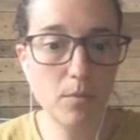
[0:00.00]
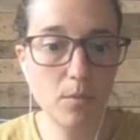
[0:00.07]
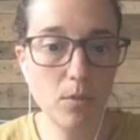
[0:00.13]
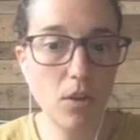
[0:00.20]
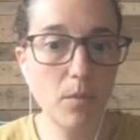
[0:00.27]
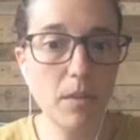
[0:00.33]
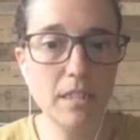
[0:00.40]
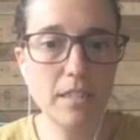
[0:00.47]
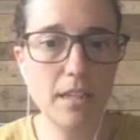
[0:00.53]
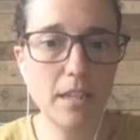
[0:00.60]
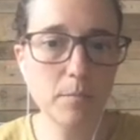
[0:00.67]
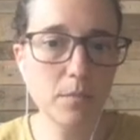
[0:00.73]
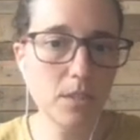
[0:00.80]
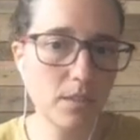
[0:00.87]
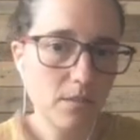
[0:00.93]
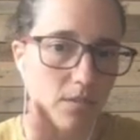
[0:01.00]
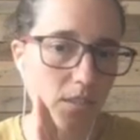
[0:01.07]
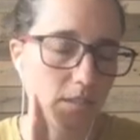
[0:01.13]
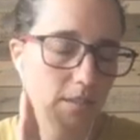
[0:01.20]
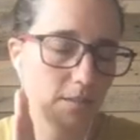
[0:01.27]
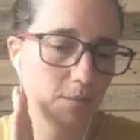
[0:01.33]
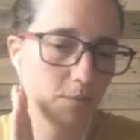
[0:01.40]
global teams,
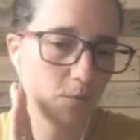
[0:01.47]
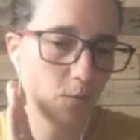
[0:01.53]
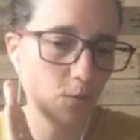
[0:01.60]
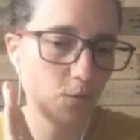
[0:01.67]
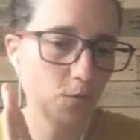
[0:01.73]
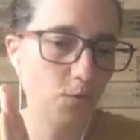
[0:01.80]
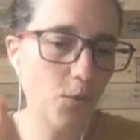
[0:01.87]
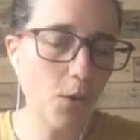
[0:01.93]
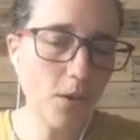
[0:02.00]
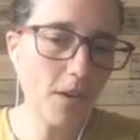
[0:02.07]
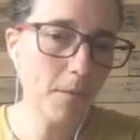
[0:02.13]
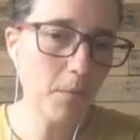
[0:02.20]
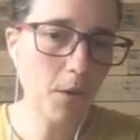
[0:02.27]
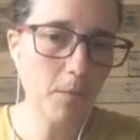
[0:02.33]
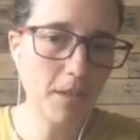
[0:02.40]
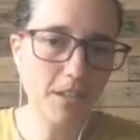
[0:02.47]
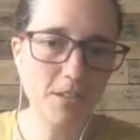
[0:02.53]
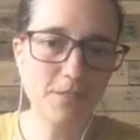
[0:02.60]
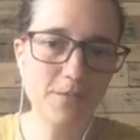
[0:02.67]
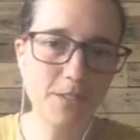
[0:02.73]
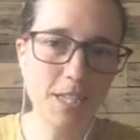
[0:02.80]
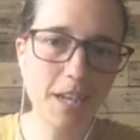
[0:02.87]
just for a moment
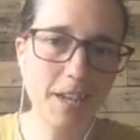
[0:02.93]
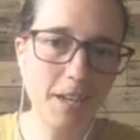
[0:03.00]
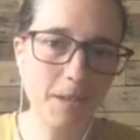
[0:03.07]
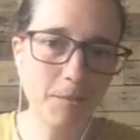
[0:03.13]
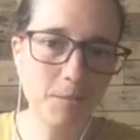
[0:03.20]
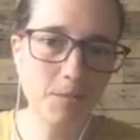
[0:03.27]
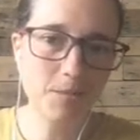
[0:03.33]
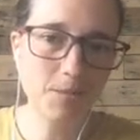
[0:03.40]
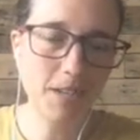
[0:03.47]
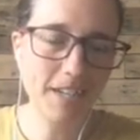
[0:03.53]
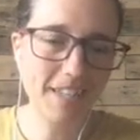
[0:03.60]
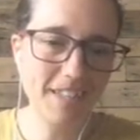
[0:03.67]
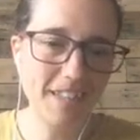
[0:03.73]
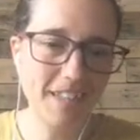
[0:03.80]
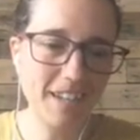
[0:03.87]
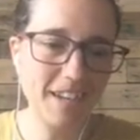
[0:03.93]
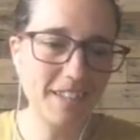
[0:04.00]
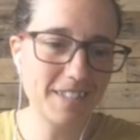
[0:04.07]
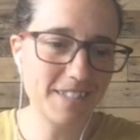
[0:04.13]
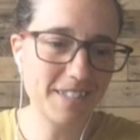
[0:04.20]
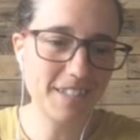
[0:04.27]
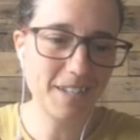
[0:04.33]
of time, right?
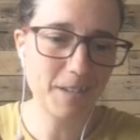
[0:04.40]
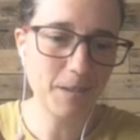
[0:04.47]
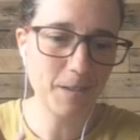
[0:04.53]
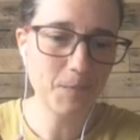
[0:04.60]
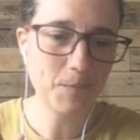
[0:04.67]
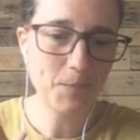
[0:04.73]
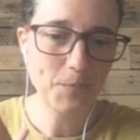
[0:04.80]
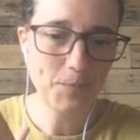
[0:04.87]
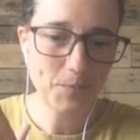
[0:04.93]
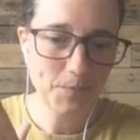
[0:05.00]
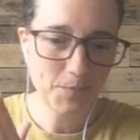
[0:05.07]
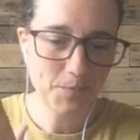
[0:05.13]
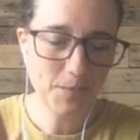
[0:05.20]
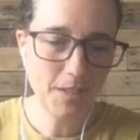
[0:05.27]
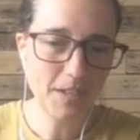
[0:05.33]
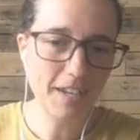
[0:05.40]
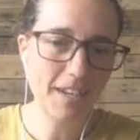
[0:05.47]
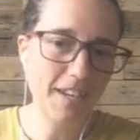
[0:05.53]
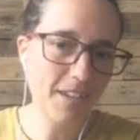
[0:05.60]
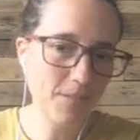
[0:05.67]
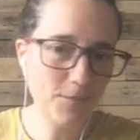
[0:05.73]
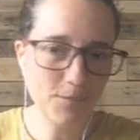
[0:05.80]
Let's
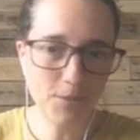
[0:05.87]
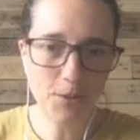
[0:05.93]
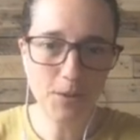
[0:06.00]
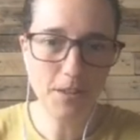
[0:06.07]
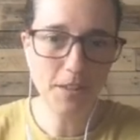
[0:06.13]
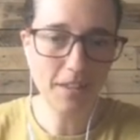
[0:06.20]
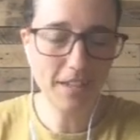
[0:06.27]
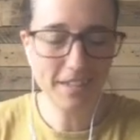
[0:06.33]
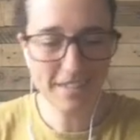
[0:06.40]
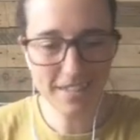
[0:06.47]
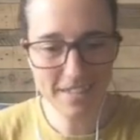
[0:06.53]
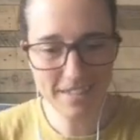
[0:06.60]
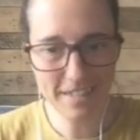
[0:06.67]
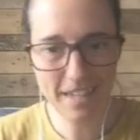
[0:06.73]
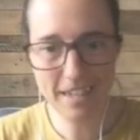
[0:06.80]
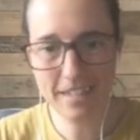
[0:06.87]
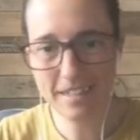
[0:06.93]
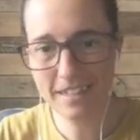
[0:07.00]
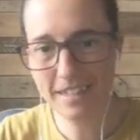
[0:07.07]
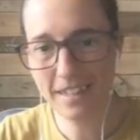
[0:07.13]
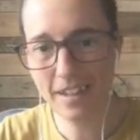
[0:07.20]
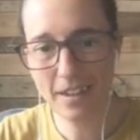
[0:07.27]
leave other things aside
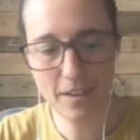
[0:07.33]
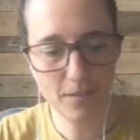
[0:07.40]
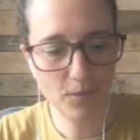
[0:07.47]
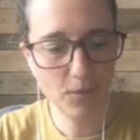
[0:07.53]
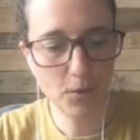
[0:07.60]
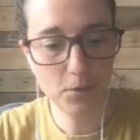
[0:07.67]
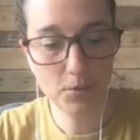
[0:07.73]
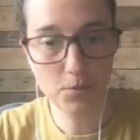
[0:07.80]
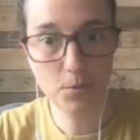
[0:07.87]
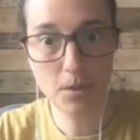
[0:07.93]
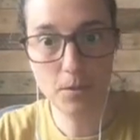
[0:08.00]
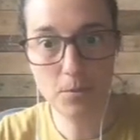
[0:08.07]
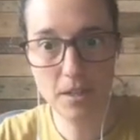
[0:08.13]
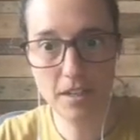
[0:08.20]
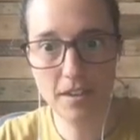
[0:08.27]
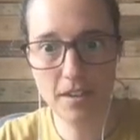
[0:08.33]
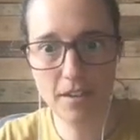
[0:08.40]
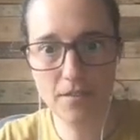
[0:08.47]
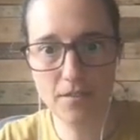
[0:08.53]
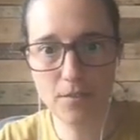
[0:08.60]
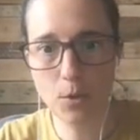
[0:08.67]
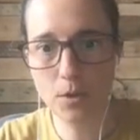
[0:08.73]
and focus what we're
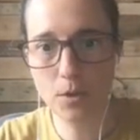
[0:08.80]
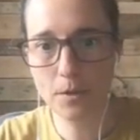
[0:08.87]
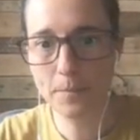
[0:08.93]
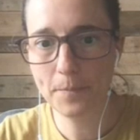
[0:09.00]
here for.